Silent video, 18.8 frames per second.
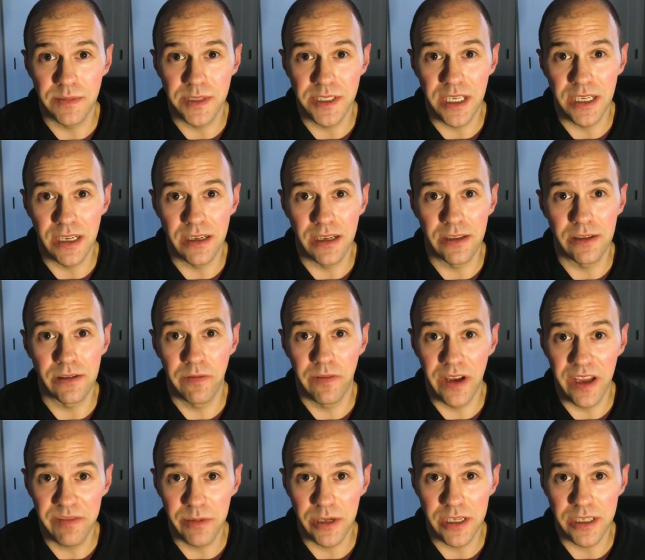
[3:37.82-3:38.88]
set another
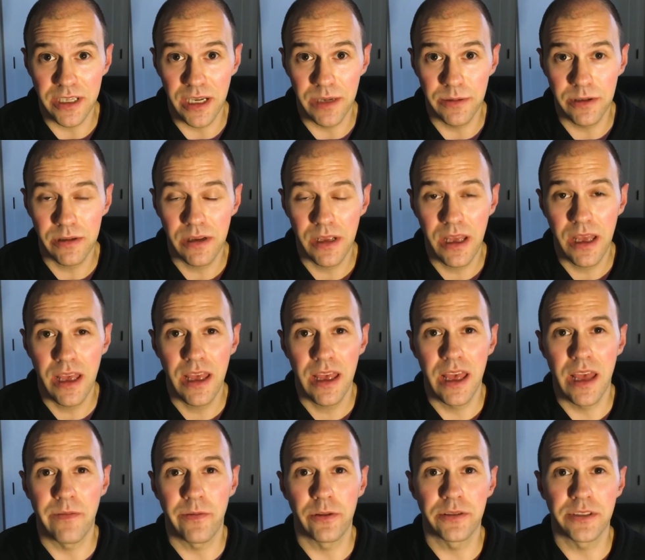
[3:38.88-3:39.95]
five minute timer.
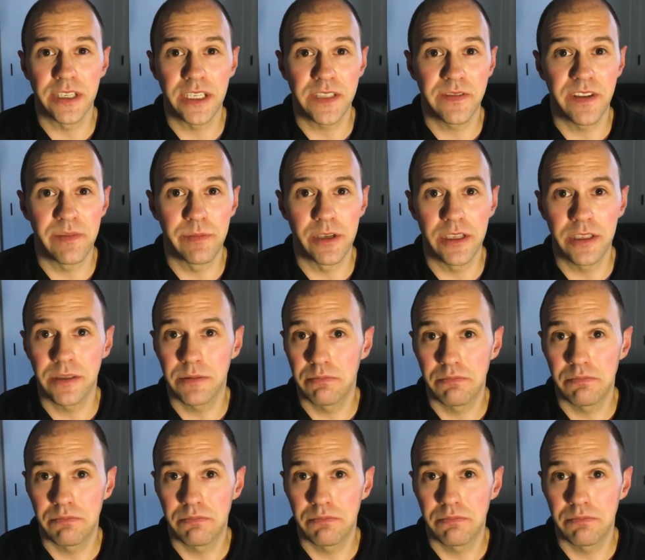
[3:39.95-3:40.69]
And for those next five minutes,